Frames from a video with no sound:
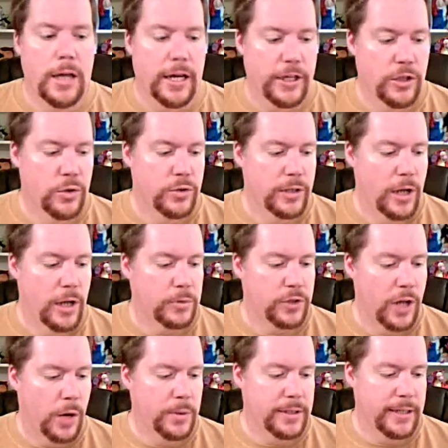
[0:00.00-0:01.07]
I usually
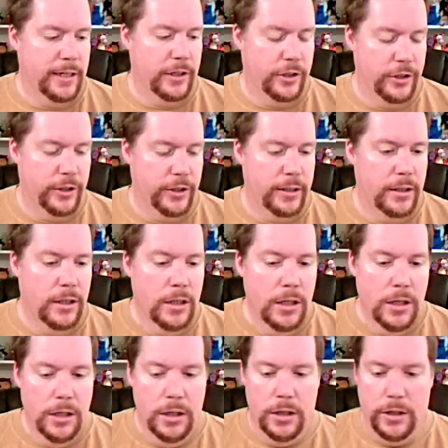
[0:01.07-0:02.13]
almost always get a good
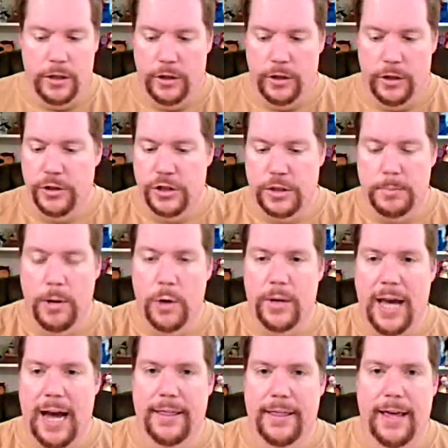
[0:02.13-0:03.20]
smoke
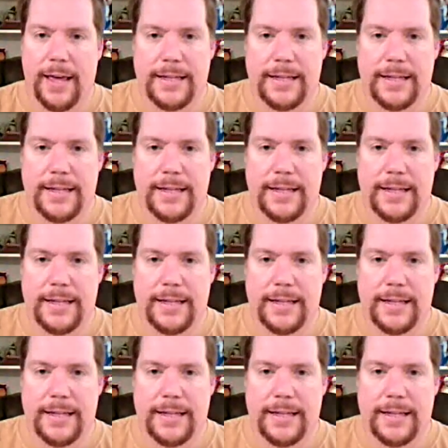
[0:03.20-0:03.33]
out of that.